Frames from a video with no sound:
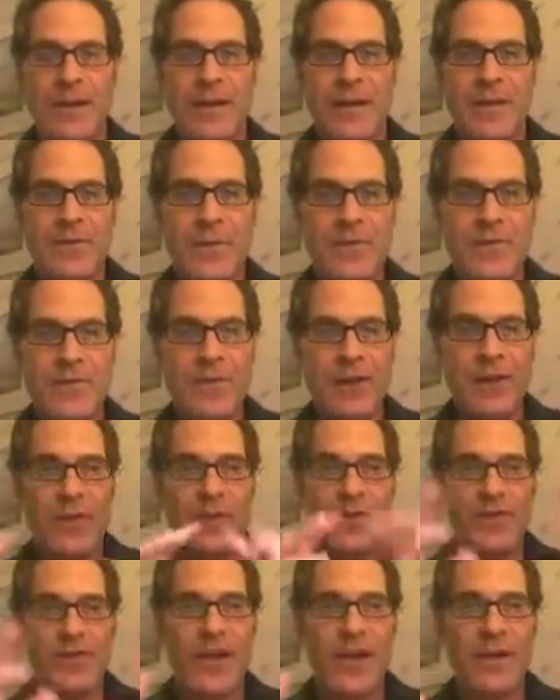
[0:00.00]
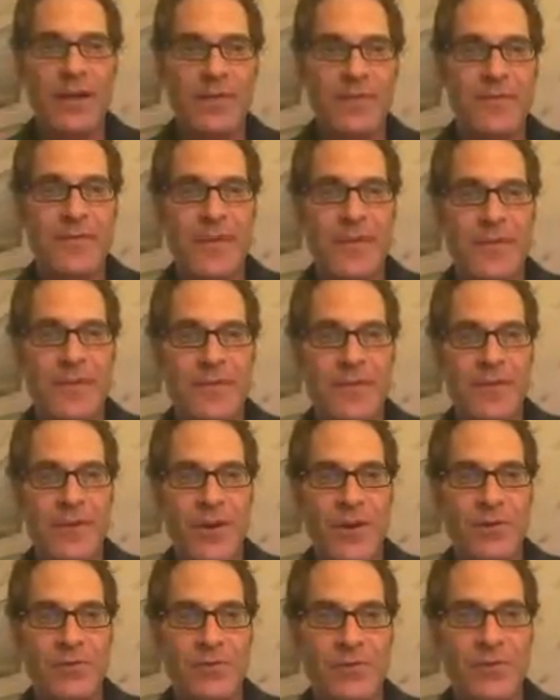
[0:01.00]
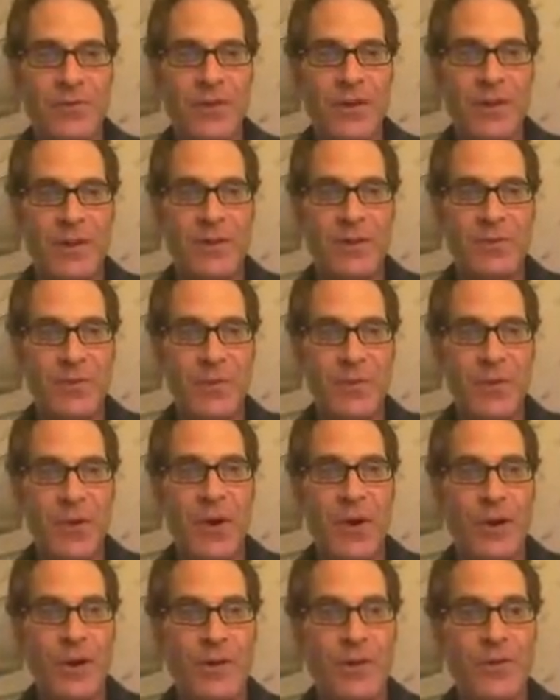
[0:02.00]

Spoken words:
And first of all, that's not an invitation to go do anything foolhardy.